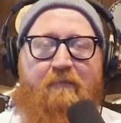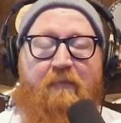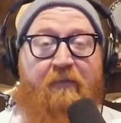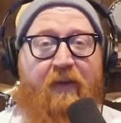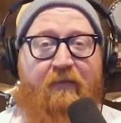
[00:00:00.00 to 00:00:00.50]

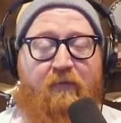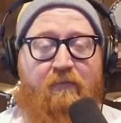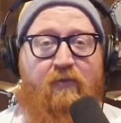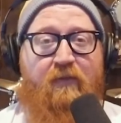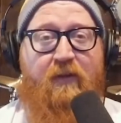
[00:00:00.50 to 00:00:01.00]
My favorite
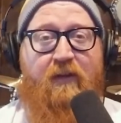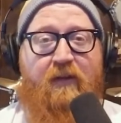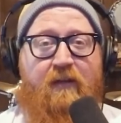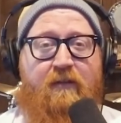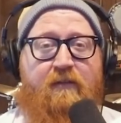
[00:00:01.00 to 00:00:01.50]
movie
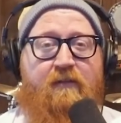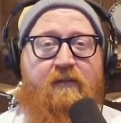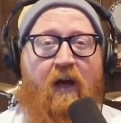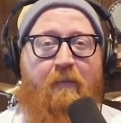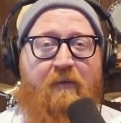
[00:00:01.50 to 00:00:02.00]
is
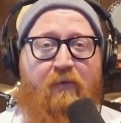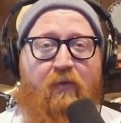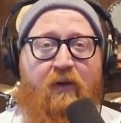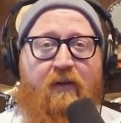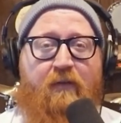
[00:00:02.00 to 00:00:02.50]
Tommy
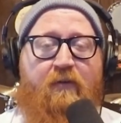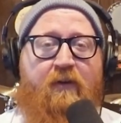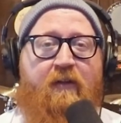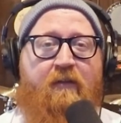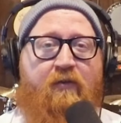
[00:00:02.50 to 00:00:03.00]
Boy
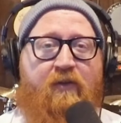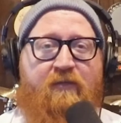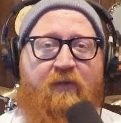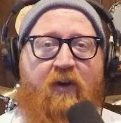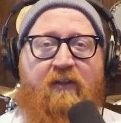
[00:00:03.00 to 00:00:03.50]
with
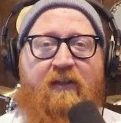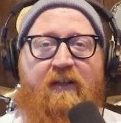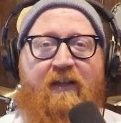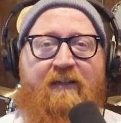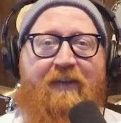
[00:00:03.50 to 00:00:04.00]
Chris
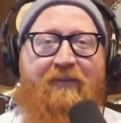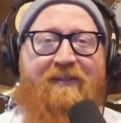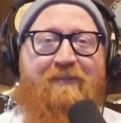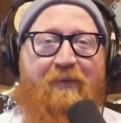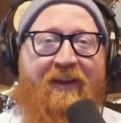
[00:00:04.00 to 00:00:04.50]
Farley and
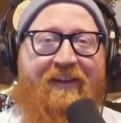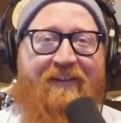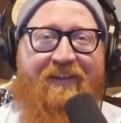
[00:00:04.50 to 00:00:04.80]
David Spade.